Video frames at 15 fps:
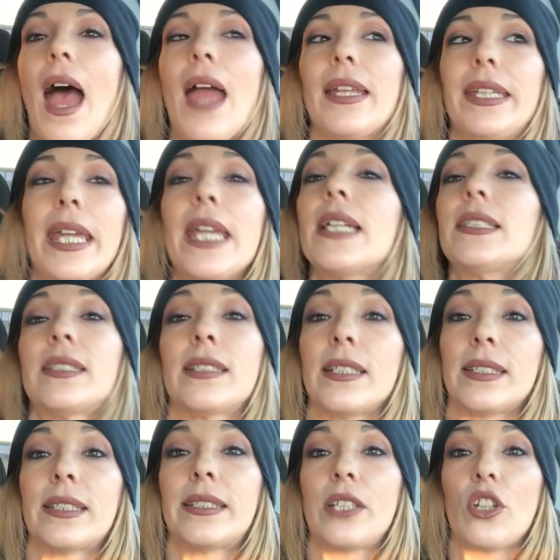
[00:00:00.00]
I can't
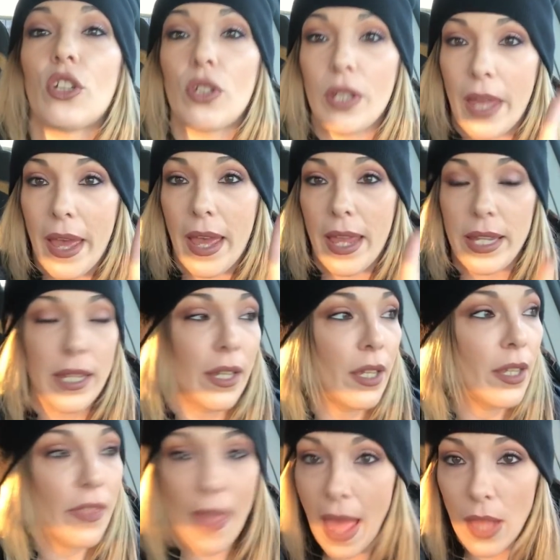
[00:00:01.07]
sit still, A,
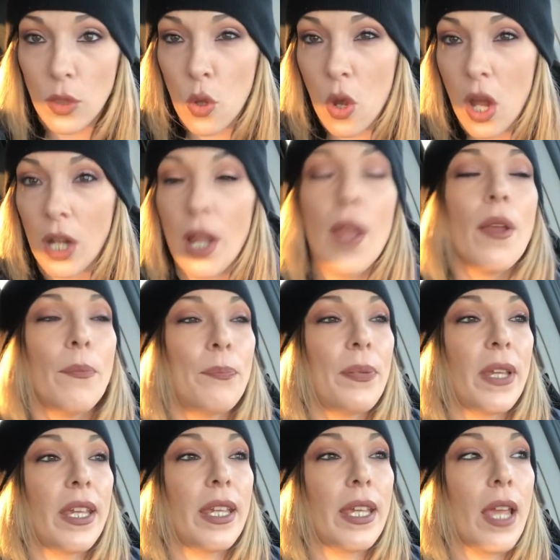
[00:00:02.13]
that long.
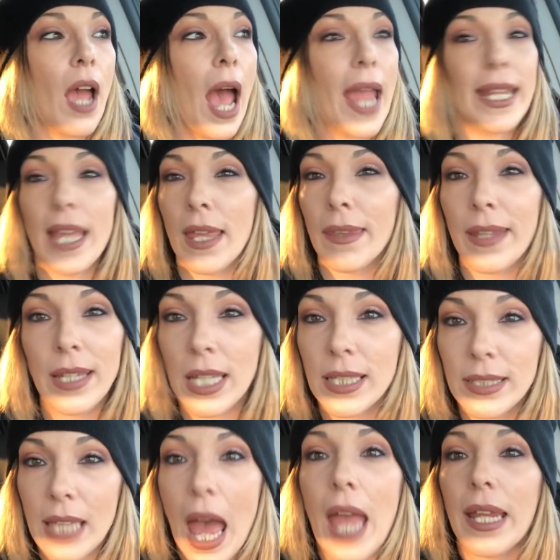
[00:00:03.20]
B, I get like
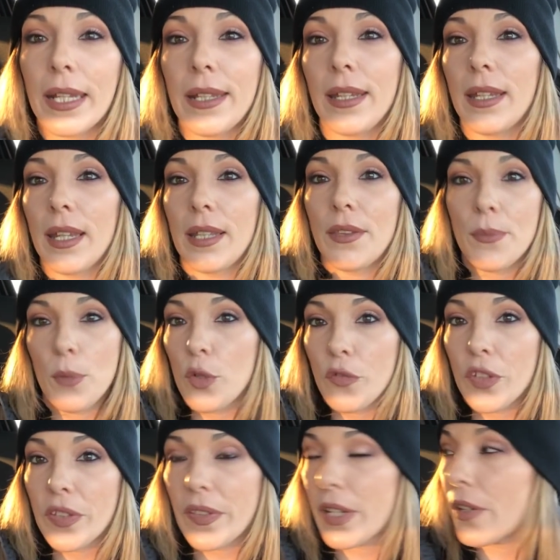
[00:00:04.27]
anxiety in the
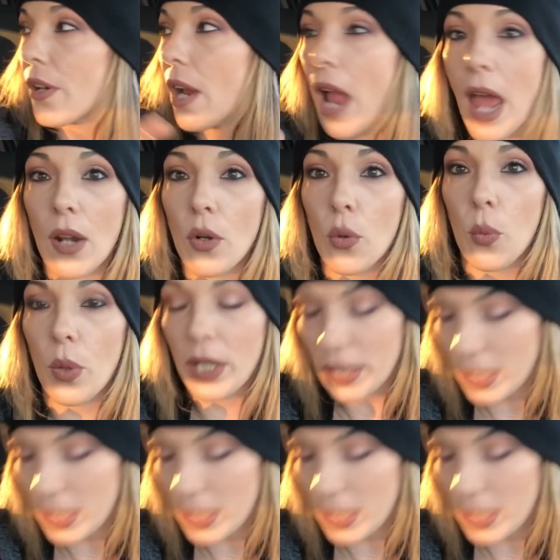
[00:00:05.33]
movie theater. I don't know what